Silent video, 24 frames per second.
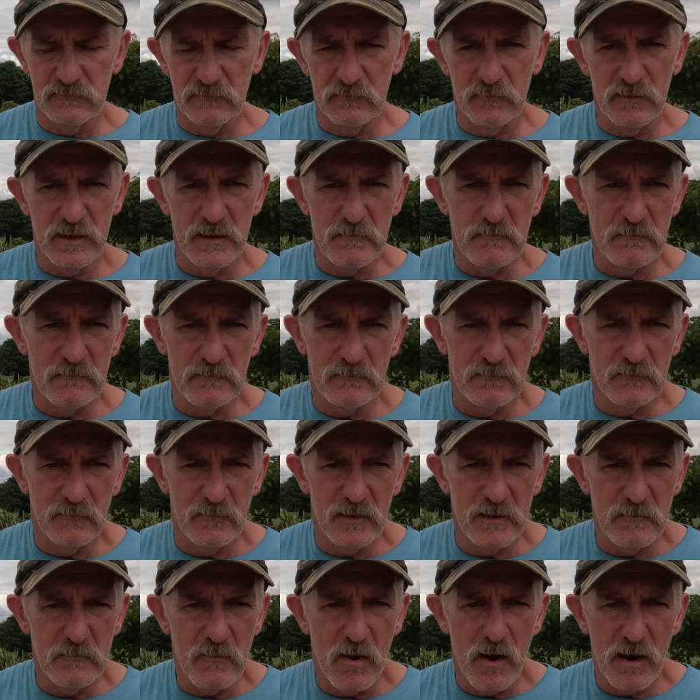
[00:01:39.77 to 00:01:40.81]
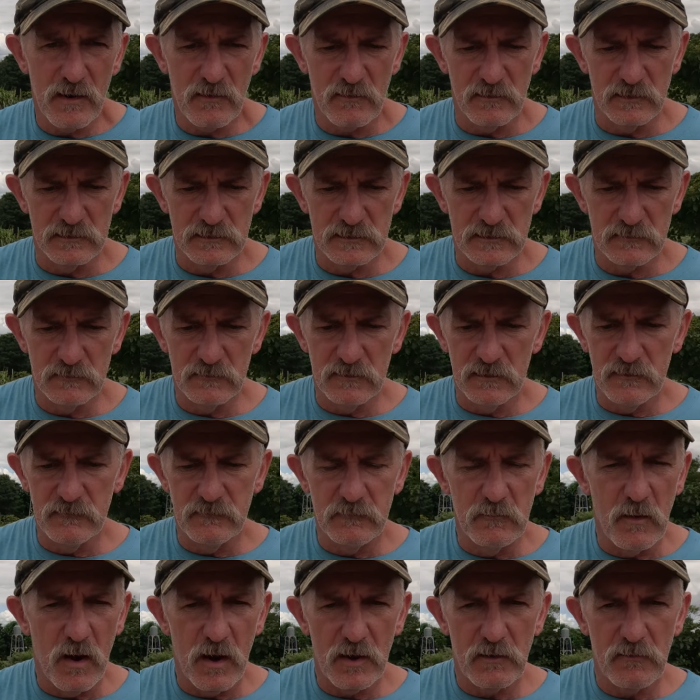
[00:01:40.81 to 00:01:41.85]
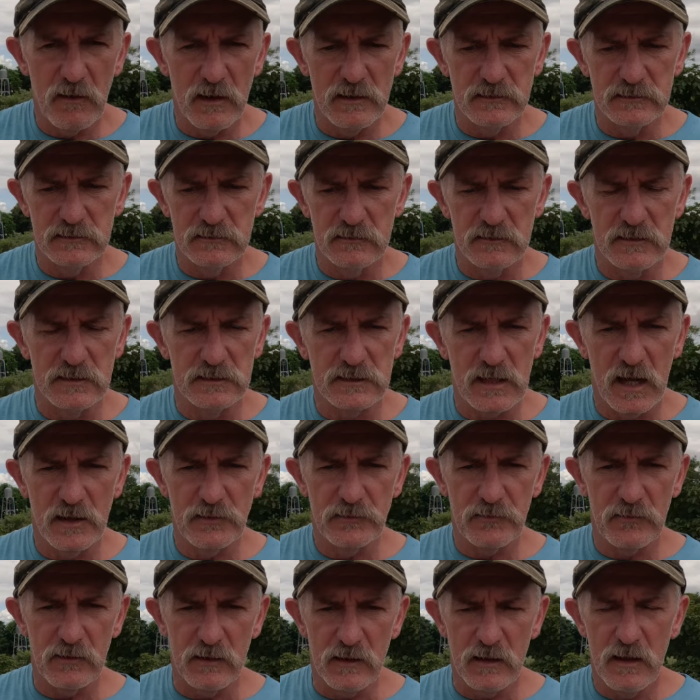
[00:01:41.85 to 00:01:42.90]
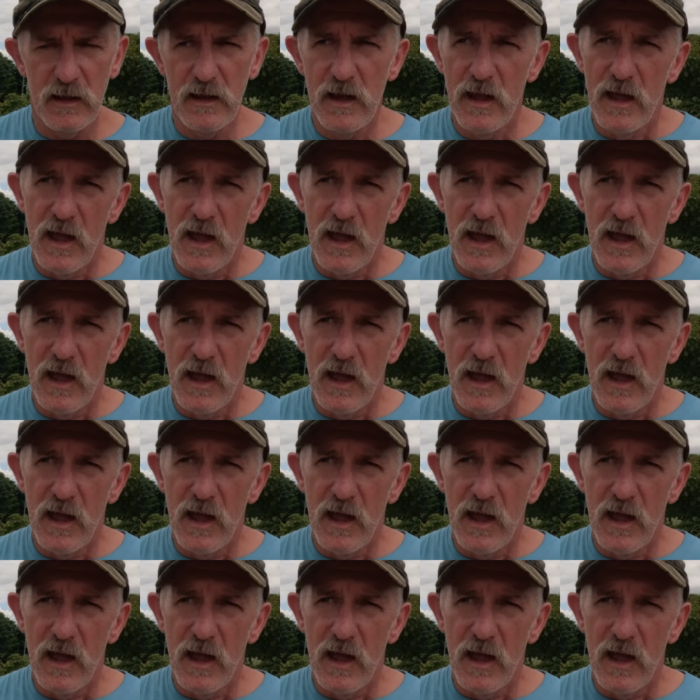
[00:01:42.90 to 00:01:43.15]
we're migrants. We've migrated to this country.